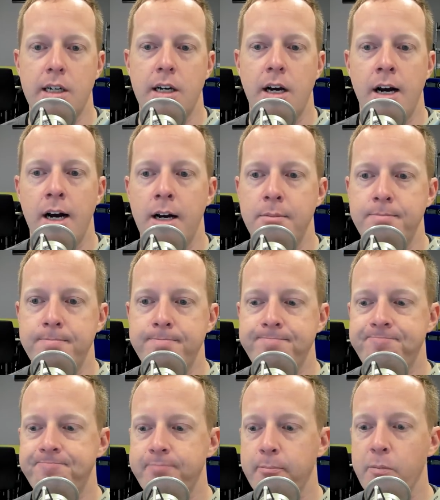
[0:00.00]

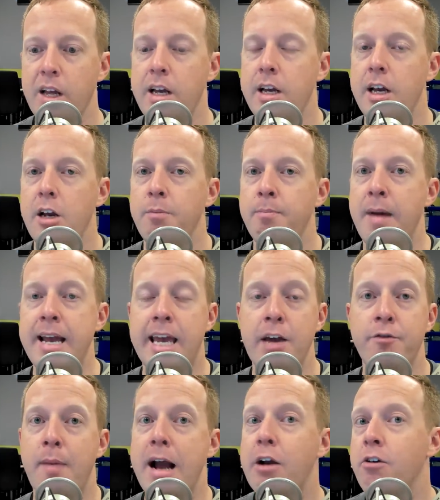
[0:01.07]
Might
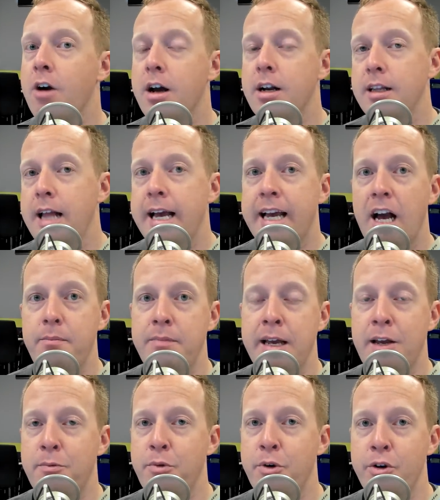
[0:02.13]
give Micron a leg up. They
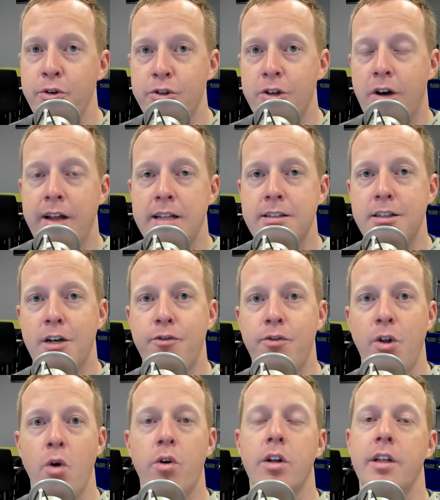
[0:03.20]
could produce all that stuff
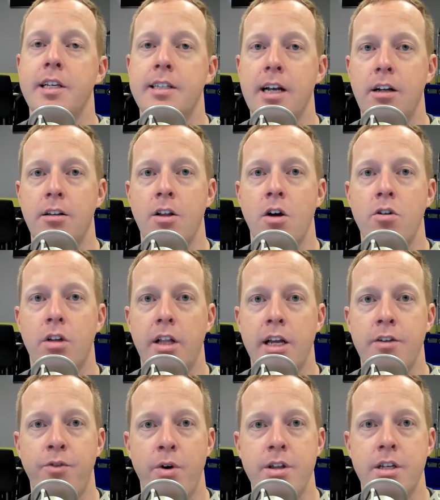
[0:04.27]
locally, sell it locally,
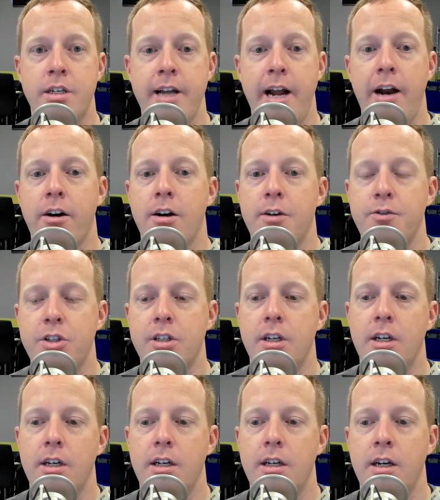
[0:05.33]
avoid the tariffs,
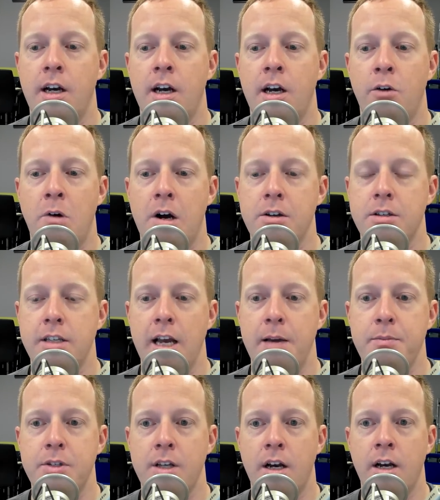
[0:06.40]
while
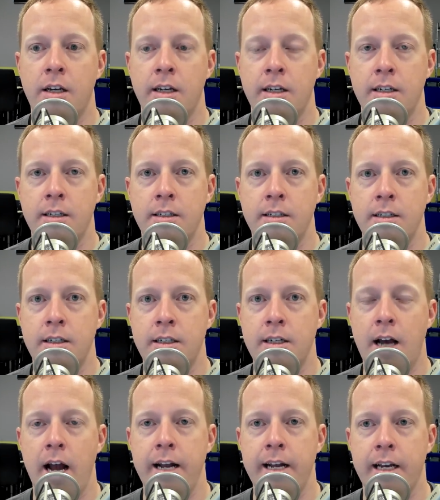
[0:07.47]
Samsung and
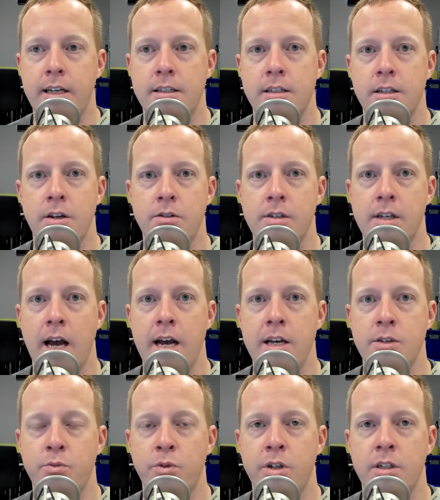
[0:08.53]
Hynix and those
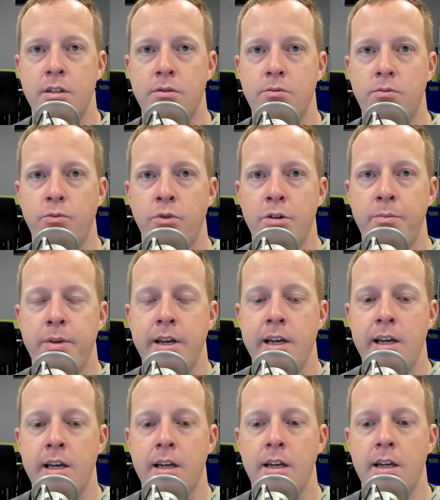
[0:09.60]
guys would
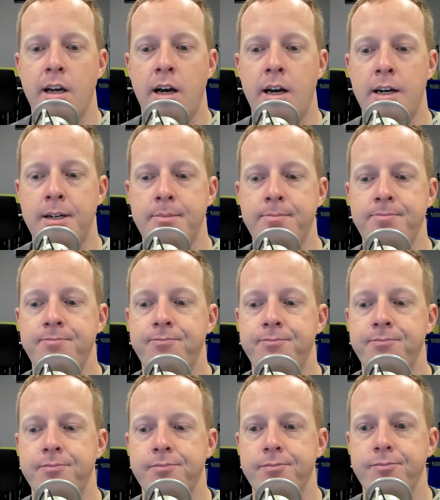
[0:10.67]
be,
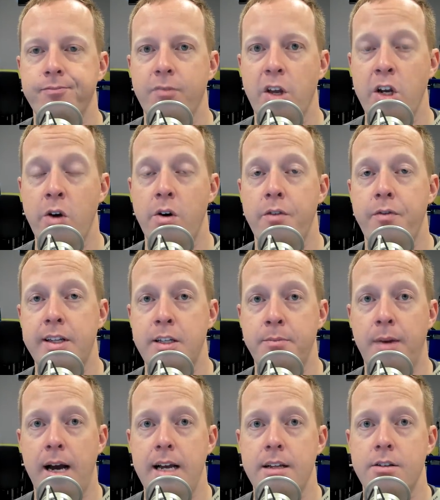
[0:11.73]
affected
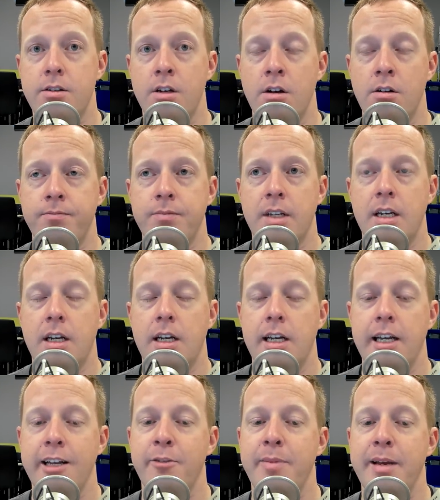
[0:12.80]
by it. So
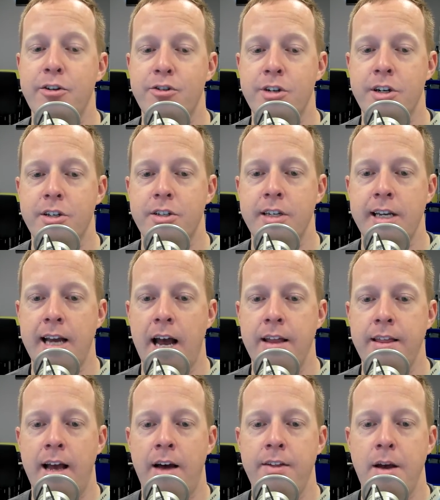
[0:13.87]
it'll be interesting to see how
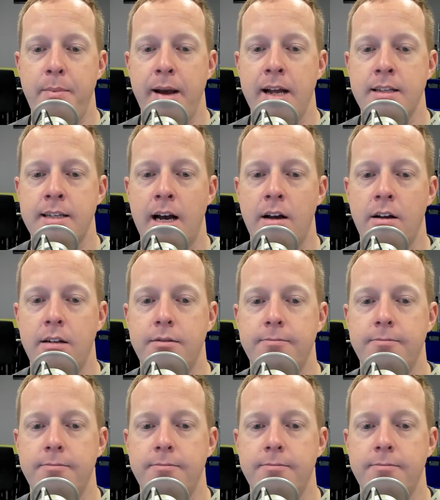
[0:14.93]
that pans out.